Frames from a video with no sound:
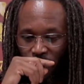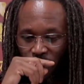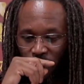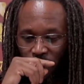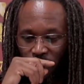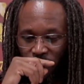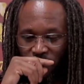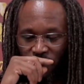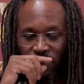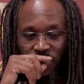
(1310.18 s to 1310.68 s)

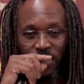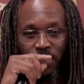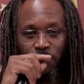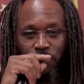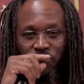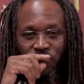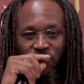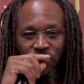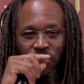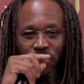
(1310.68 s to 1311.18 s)
sleep
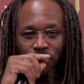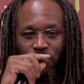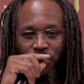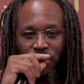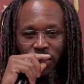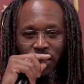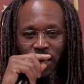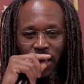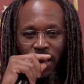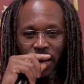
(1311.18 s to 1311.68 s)
shouldn't
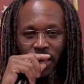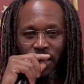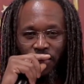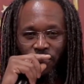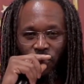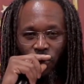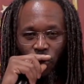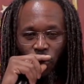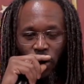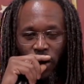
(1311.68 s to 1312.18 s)
be getting
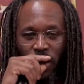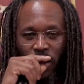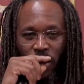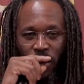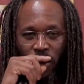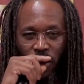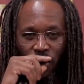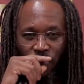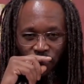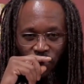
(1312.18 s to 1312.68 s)
in the
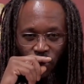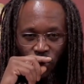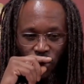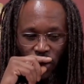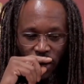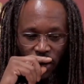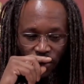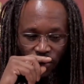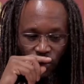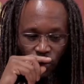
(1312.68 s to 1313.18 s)
way of you
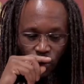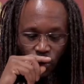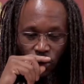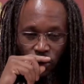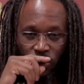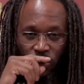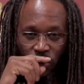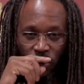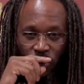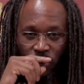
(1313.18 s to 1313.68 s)
getting the
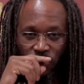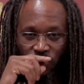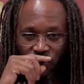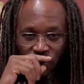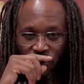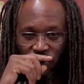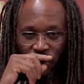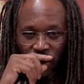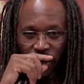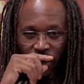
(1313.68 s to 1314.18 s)
work done.
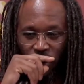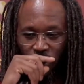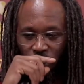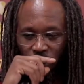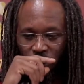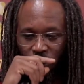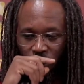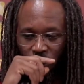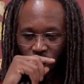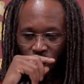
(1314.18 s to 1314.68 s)
Just like
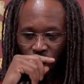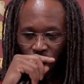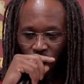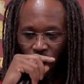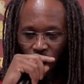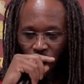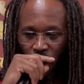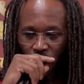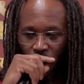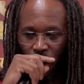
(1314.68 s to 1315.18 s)

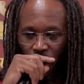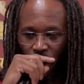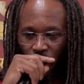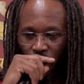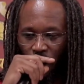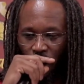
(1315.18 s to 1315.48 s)
uh,